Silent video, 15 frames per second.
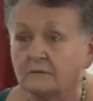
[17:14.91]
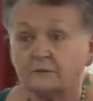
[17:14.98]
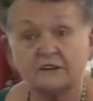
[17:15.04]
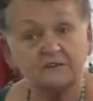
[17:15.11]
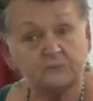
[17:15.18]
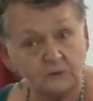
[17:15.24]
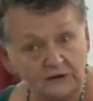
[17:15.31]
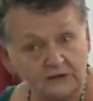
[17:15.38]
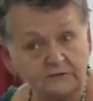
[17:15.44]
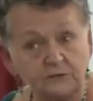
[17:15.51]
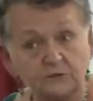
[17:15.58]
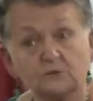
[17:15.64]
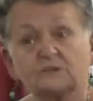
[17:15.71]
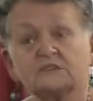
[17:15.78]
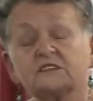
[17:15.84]
But if one
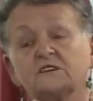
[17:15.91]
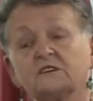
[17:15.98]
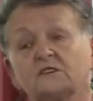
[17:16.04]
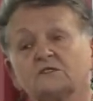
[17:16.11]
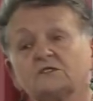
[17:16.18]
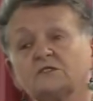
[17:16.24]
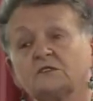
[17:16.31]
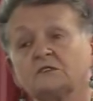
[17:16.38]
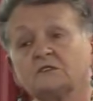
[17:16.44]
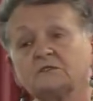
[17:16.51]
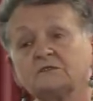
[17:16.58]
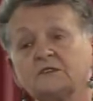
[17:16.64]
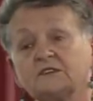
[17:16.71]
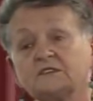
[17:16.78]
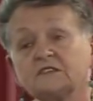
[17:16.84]
of you was incontinent
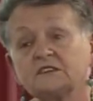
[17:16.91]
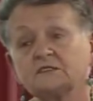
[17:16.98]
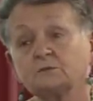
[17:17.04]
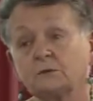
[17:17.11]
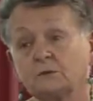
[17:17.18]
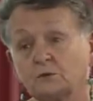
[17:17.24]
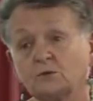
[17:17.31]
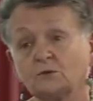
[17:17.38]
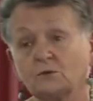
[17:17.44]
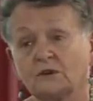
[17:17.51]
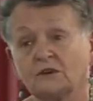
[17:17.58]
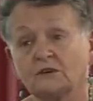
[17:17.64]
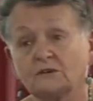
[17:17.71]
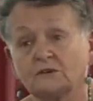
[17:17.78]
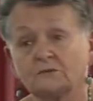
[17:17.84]
of faeces, we would all
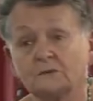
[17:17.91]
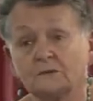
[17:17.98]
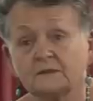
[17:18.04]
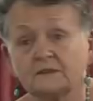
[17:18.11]
know.